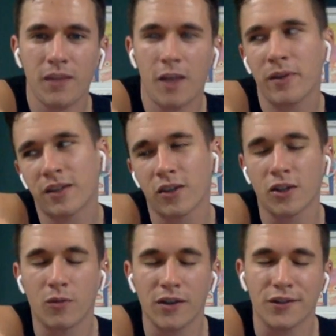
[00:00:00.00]
I'll pick the
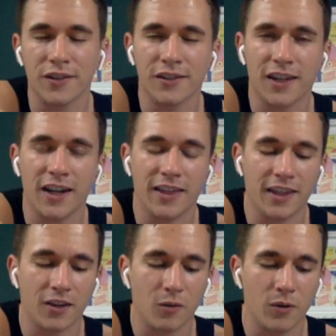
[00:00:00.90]
good questions that I
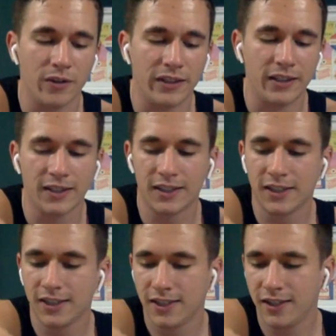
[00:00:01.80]
think are worthy
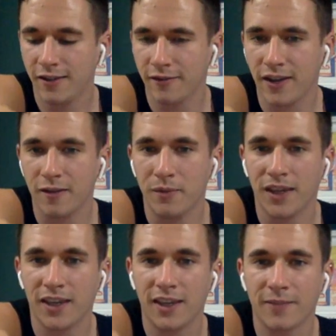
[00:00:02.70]
of kind of
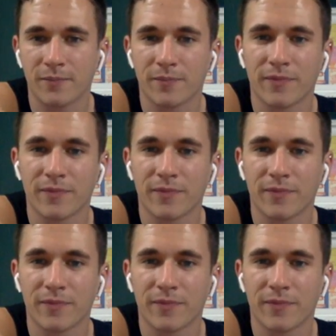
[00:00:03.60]
making it.